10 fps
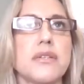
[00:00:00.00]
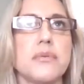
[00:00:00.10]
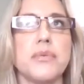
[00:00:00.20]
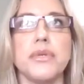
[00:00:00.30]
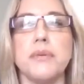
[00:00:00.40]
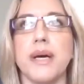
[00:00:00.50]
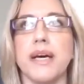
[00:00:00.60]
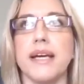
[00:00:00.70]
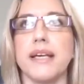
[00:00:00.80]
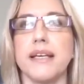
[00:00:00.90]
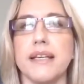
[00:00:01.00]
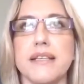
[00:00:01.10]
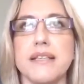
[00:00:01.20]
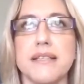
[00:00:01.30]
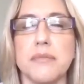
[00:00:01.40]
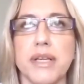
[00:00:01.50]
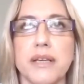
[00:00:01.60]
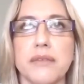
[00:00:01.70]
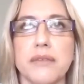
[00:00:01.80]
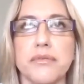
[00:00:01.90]
BeautyPay is a
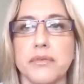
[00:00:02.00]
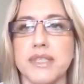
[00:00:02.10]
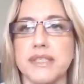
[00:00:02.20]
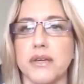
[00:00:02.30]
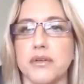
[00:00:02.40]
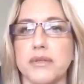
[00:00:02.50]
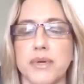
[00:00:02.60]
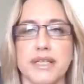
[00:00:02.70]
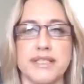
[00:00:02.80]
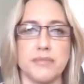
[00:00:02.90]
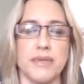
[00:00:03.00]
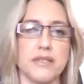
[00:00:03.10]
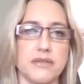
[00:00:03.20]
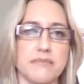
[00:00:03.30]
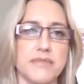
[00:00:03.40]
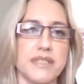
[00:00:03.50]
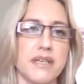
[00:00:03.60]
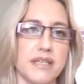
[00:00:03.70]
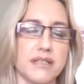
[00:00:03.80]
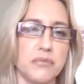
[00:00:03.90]
platform that's owned by Spectrum
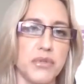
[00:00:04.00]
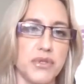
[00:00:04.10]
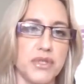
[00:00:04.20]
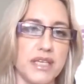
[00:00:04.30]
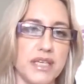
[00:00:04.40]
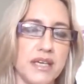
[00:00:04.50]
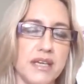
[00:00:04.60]
Science and Beauty.